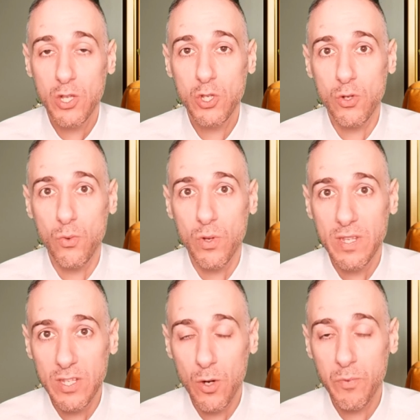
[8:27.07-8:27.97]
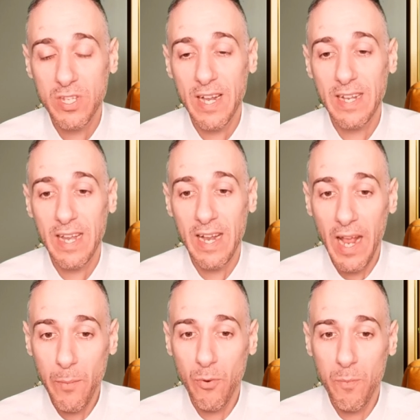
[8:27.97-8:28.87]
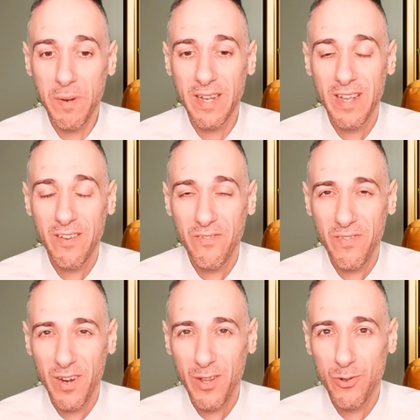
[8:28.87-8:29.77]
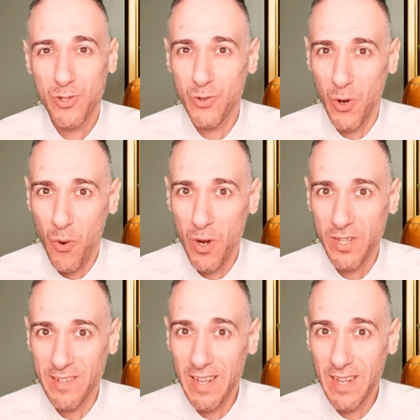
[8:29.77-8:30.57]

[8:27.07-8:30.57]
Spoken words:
to 0% in April, but very close to a coin toss.